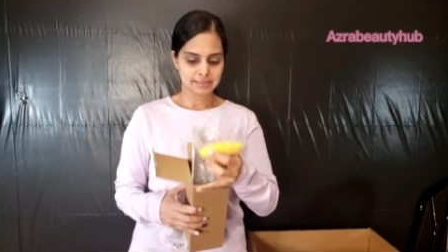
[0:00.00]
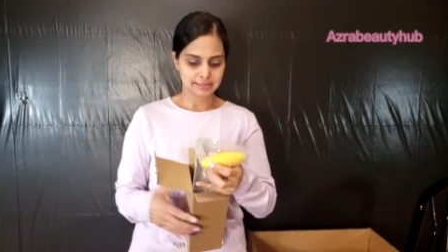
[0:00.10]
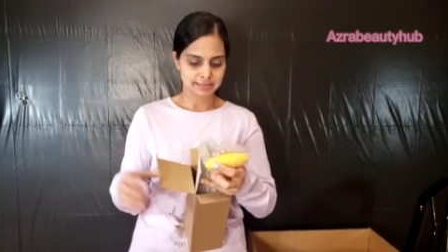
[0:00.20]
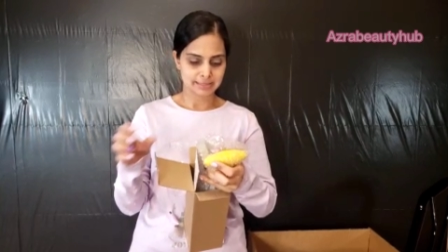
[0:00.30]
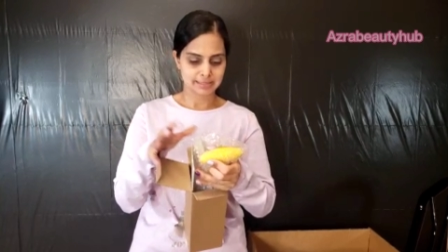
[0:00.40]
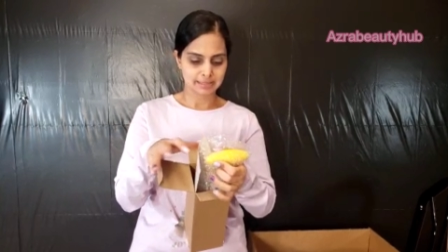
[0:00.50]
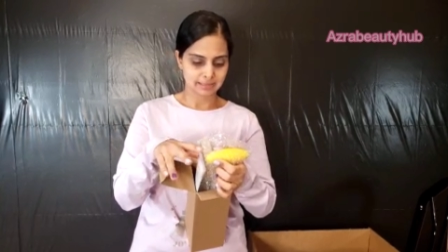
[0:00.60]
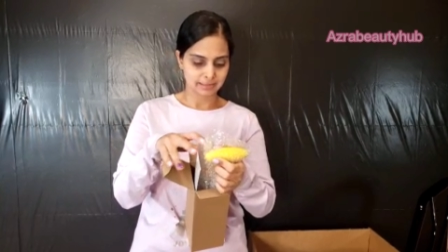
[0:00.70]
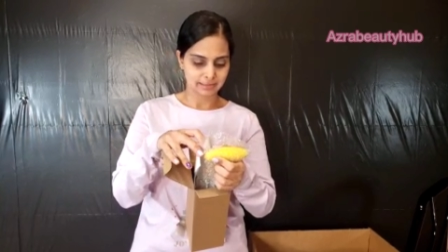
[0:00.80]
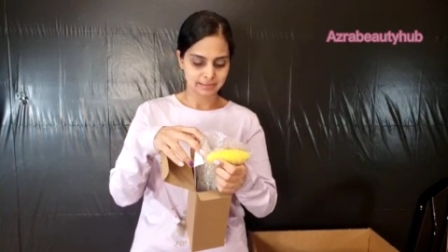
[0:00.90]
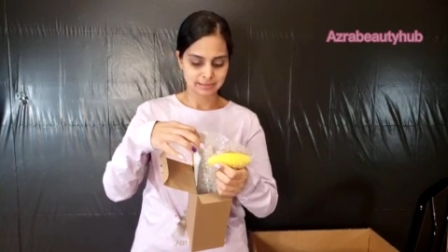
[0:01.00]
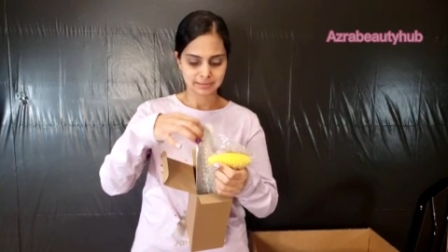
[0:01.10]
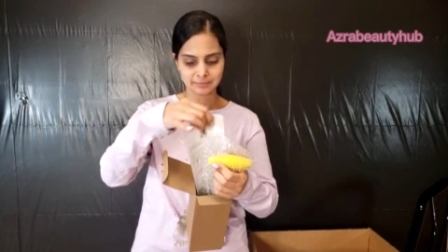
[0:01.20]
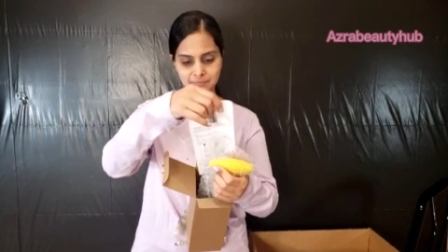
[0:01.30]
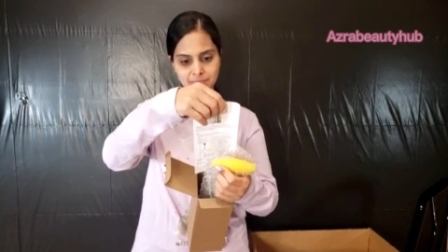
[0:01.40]
Let's see.
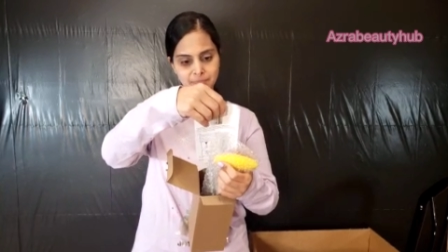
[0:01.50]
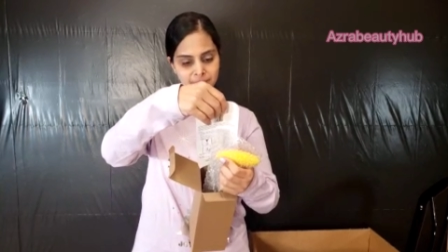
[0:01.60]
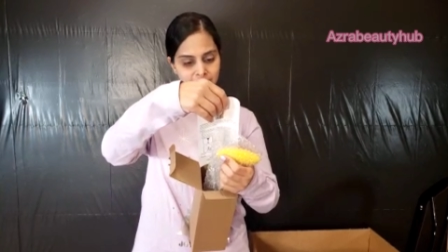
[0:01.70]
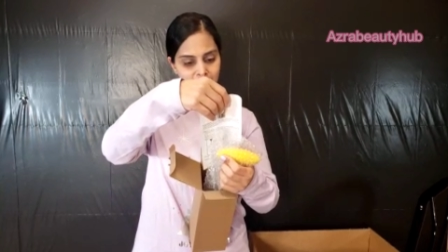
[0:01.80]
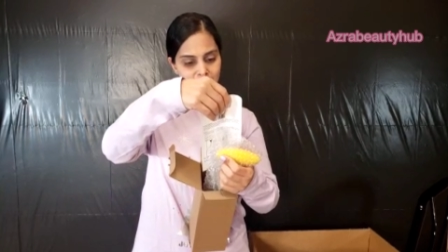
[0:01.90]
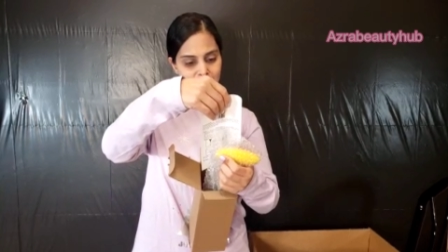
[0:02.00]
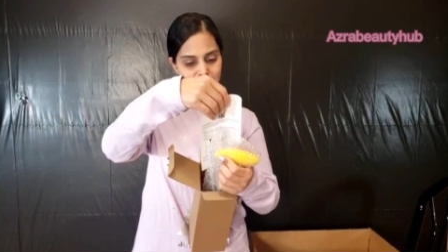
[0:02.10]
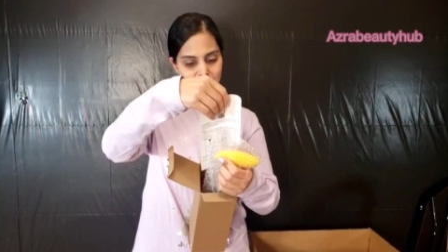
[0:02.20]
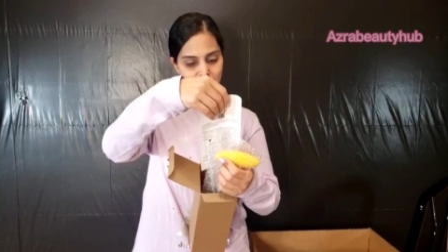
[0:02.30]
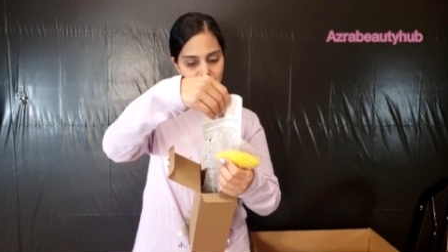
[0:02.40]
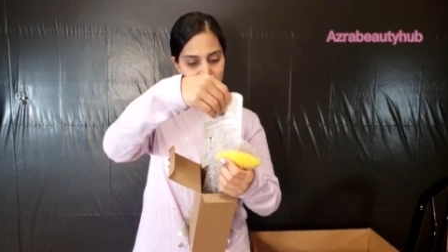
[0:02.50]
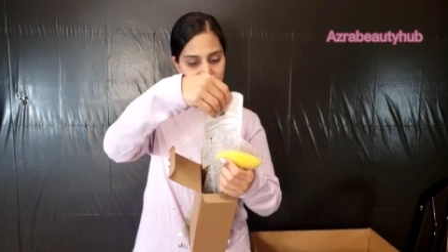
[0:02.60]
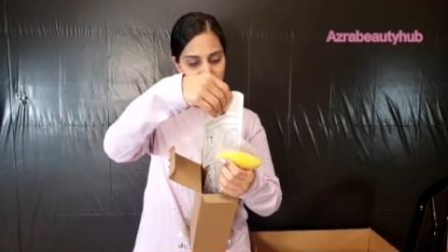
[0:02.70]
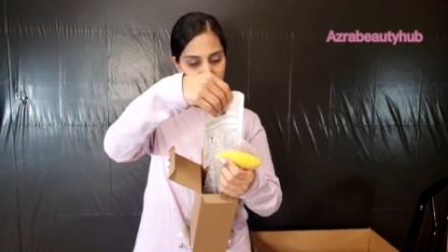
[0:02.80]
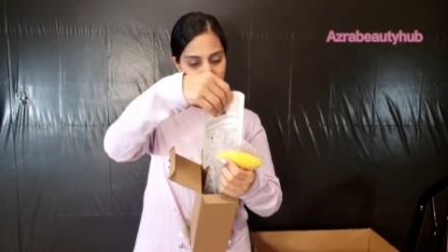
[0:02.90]
So
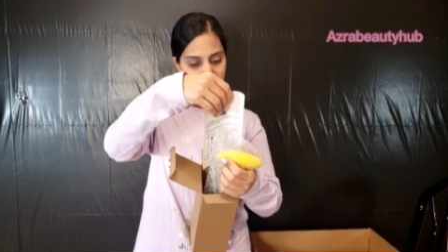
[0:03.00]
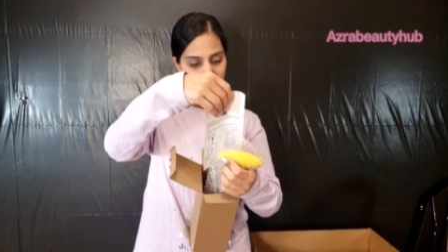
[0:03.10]
this is